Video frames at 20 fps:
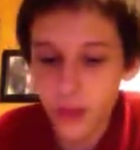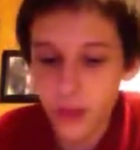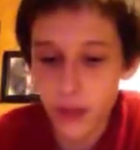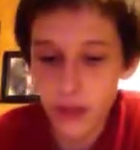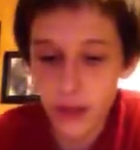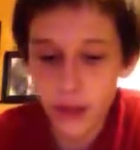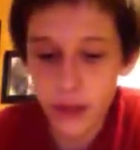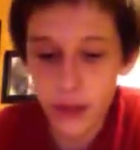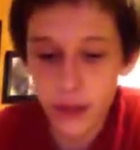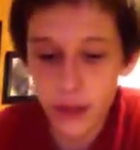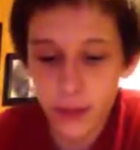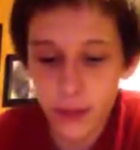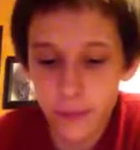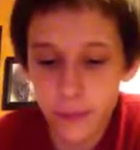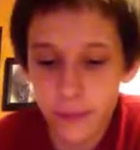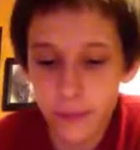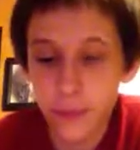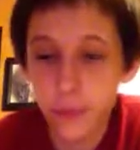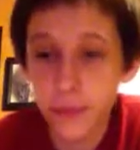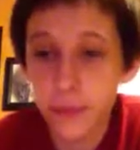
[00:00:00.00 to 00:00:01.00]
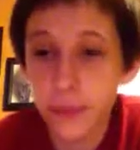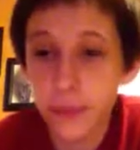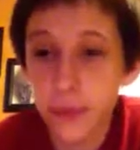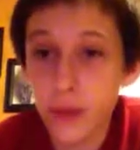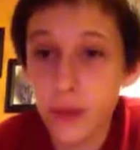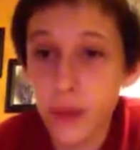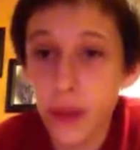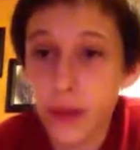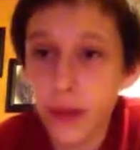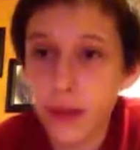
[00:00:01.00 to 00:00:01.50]
I
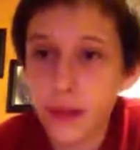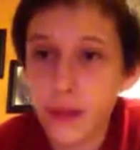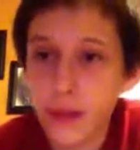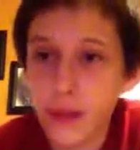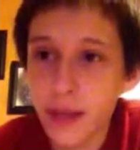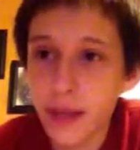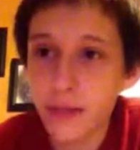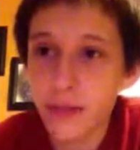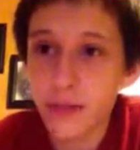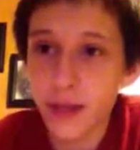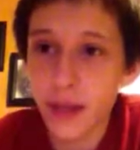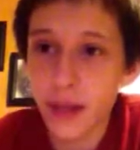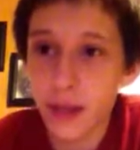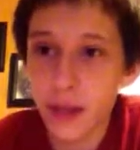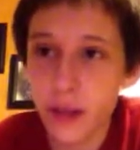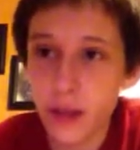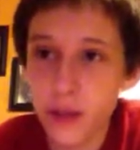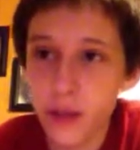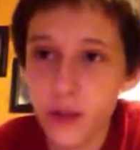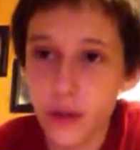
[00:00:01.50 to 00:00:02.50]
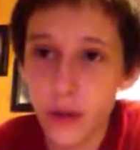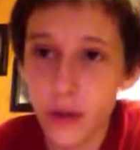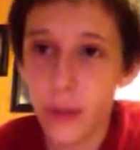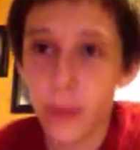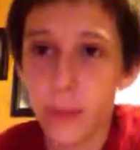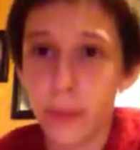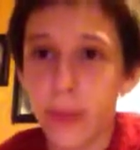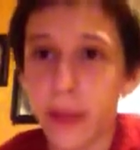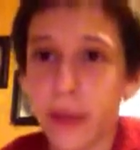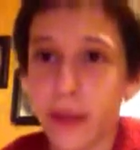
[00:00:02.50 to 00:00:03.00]
like to have that extra
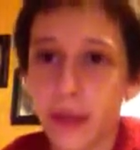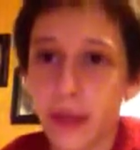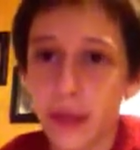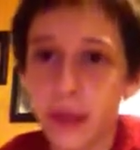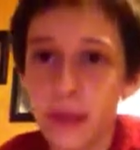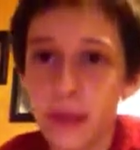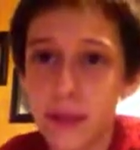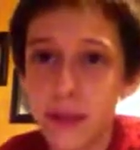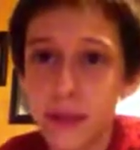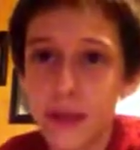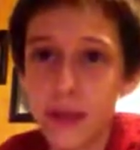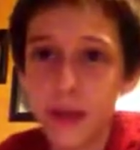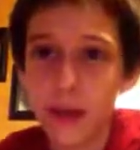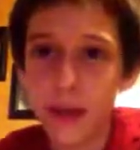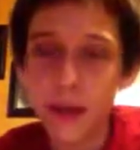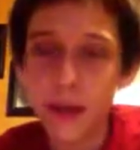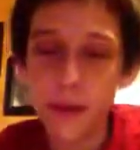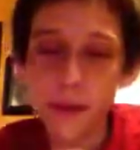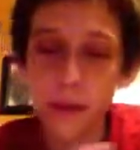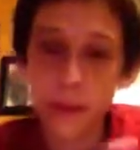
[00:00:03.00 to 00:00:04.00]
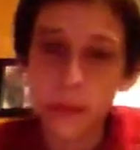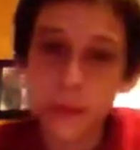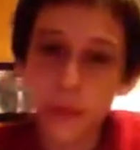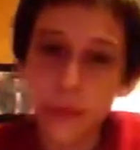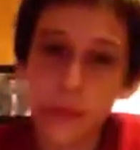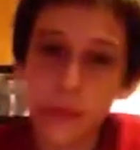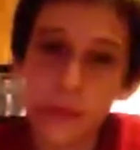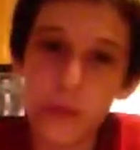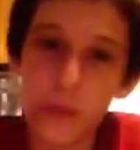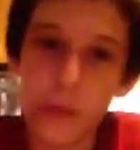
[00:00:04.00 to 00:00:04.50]
because
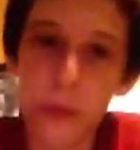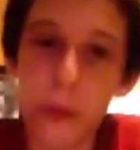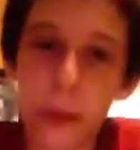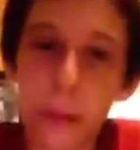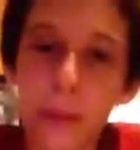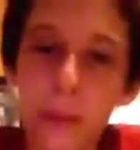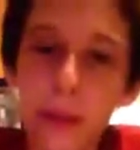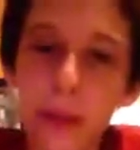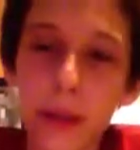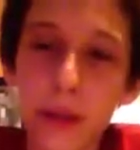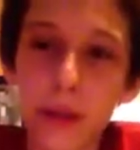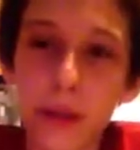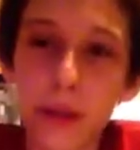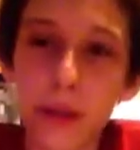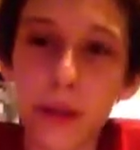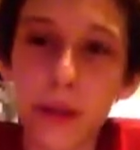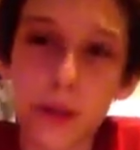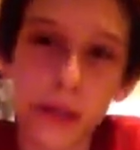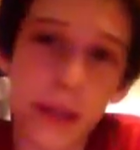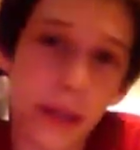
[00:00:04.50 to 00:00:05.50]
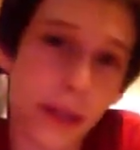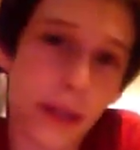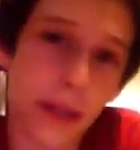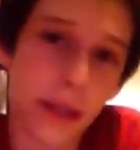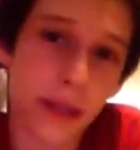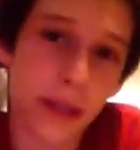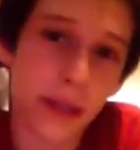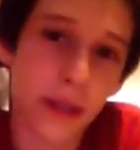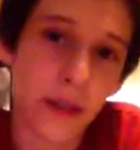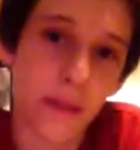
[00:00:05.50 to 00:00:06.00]
for my players, I
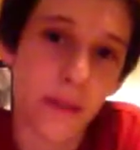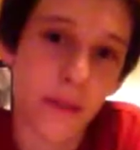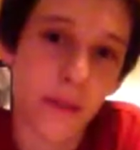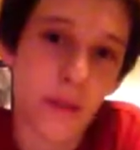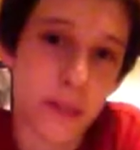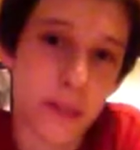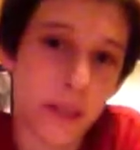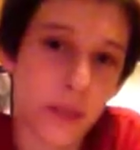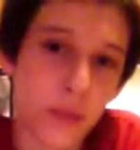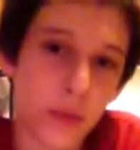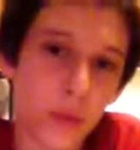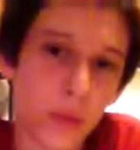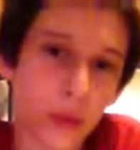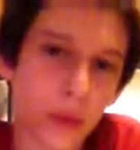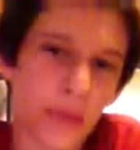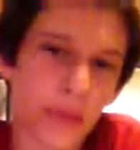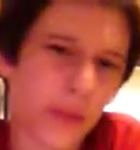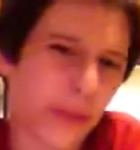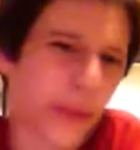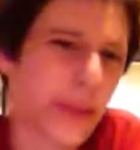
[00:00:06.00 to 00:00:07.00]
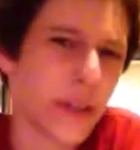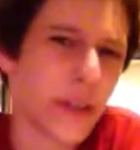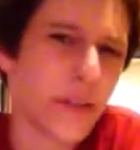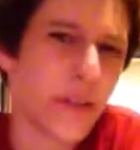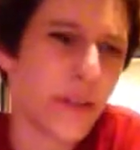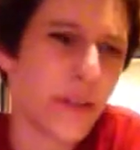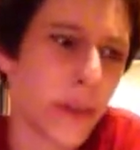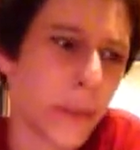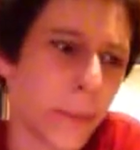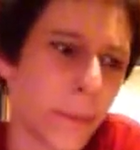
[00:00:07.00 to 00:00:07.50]
like to have a D20 for each
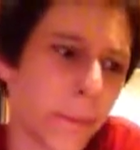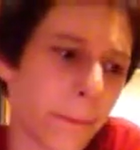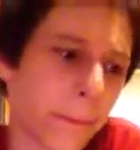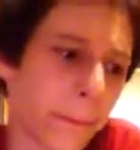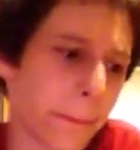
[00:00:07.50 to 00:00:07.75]
of them.